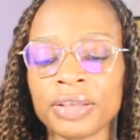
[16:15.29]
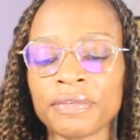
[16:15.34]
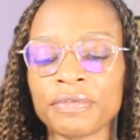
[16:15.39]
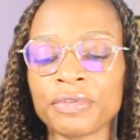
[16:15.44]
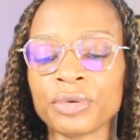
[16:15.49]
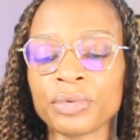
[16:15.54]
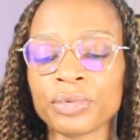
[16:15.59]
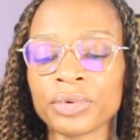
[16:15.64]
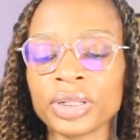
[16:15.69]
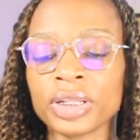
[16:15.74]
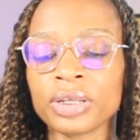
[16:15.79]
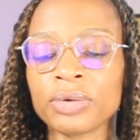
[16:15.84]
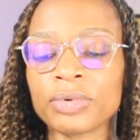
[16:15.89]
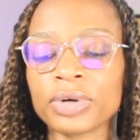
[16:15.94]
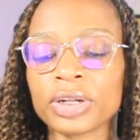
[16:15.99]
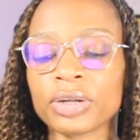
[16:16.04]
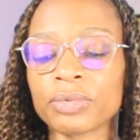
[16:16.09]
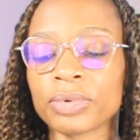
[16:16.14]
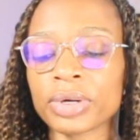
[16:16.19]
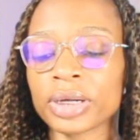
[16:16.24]
If you really
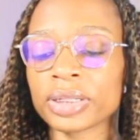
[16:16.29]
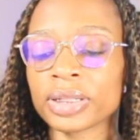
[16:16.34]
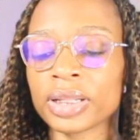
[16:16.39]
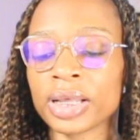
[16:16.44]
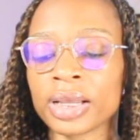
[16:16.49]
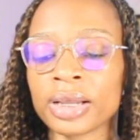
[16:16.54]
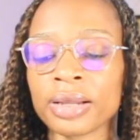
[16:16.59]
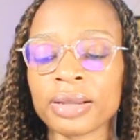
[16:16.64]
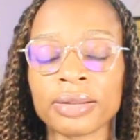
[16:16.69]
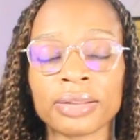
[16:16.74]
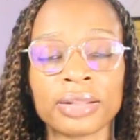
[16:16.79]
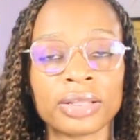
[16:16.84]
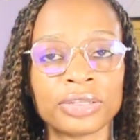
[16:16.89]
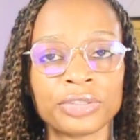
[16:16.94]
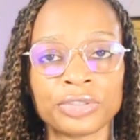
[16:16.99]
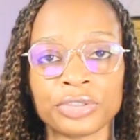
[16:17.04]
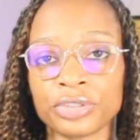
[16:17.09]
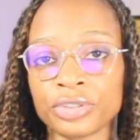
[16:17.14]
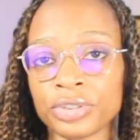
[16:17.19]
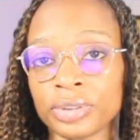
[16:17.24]
wanna work there,
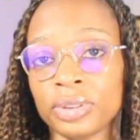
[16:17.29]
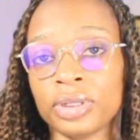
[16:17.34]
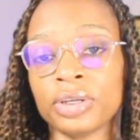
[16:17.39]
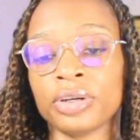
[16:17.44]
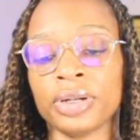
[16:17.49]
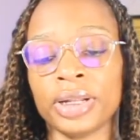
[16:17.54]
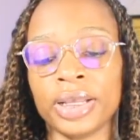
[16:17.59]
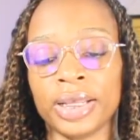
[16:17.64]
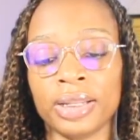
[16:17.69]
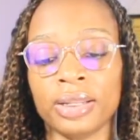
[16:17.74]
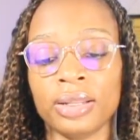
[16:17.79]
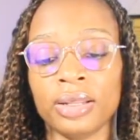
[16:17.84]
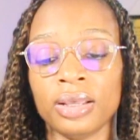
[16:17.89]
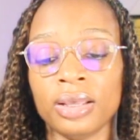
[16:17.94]
then you should learn it.